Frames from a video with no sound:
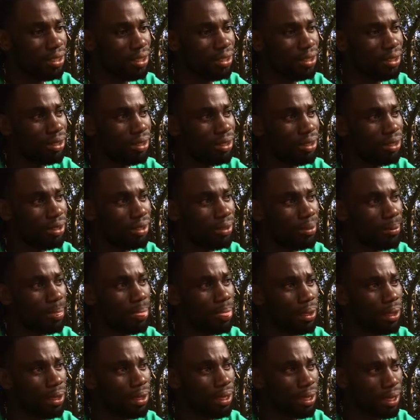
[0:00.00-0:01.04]
So,
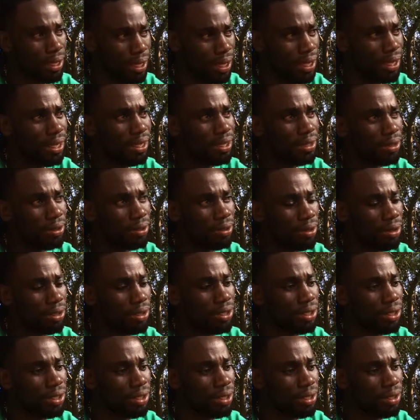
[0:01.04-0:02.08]
yeah.
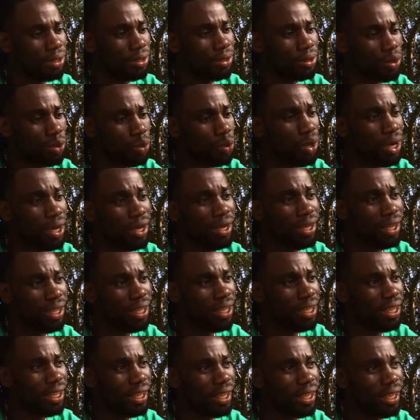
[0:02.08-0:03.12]
Because to work
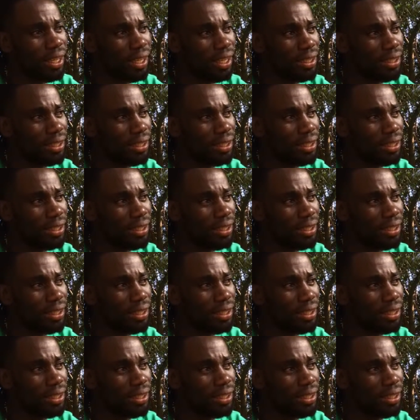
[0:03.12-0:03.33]
here,